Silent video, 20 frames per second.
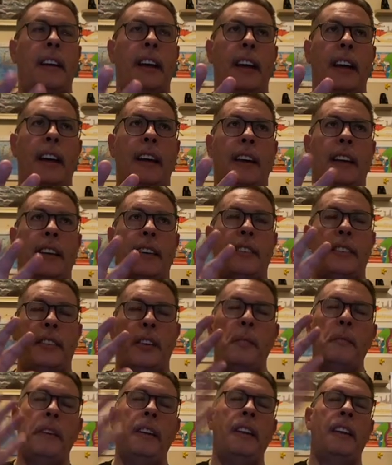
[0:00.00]
is,
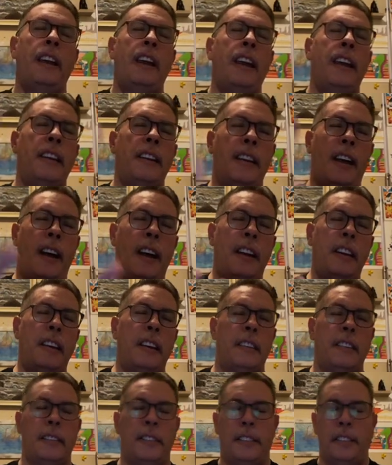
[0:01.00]
"You've been eating
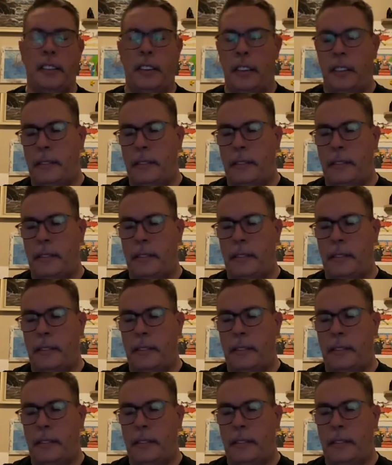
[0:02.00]
onions."